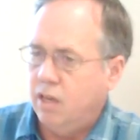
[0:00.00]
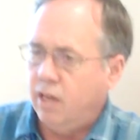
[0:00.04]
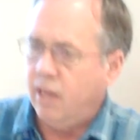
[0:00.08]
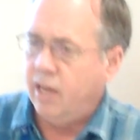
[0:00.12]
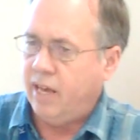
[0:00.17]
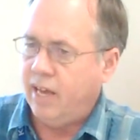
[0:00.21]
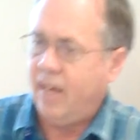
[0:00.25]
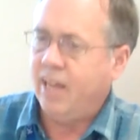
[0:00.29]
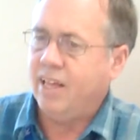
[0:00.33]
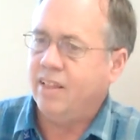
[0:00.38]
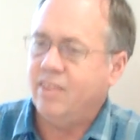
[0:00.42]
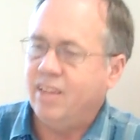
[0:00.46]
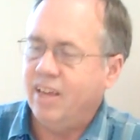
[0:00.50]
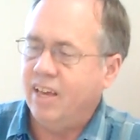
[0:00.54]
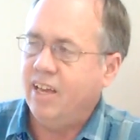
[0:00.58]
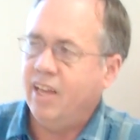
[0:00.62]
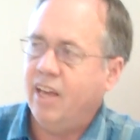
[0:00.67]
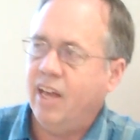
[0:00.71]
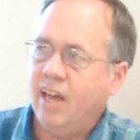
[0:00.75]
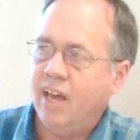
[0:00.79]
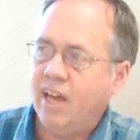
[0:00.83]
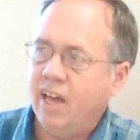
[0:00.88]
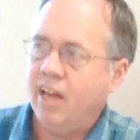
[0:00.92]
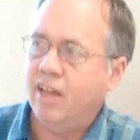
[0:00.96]
Had they
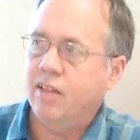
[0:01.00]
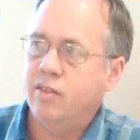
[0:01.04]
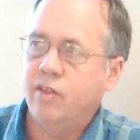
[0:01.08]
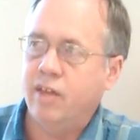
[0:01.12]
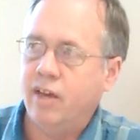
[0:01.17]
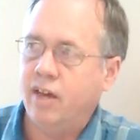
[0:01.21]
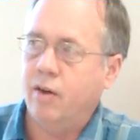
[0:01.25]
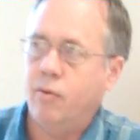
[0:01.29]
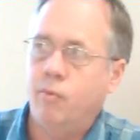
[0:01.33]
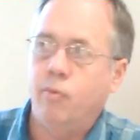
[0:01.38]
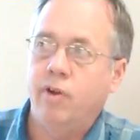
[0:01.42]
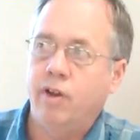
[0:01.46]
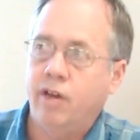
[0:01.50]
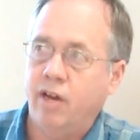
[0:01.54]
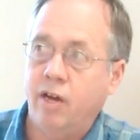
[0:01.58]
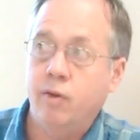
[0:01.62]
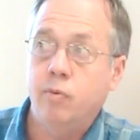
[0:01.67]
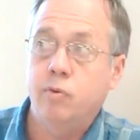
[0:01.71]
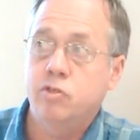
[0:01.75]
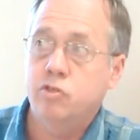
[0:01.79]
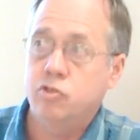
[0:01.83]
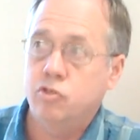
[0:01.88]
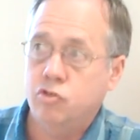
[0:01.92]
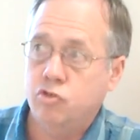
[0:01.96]
had that when I
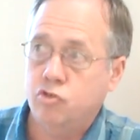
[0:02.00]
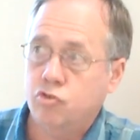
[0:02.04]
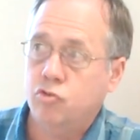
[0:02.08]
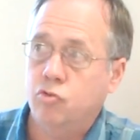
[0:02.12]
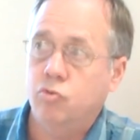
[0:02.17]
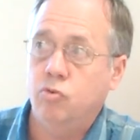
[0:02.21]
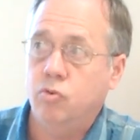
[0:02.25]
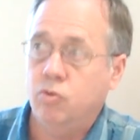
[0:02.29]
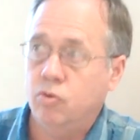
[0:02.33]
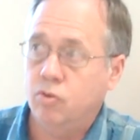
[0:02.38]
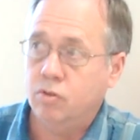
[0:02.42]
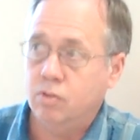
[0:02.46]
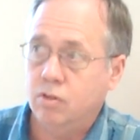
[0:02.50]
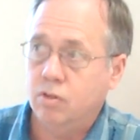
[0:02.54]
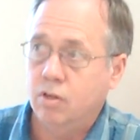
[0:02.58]
was in school,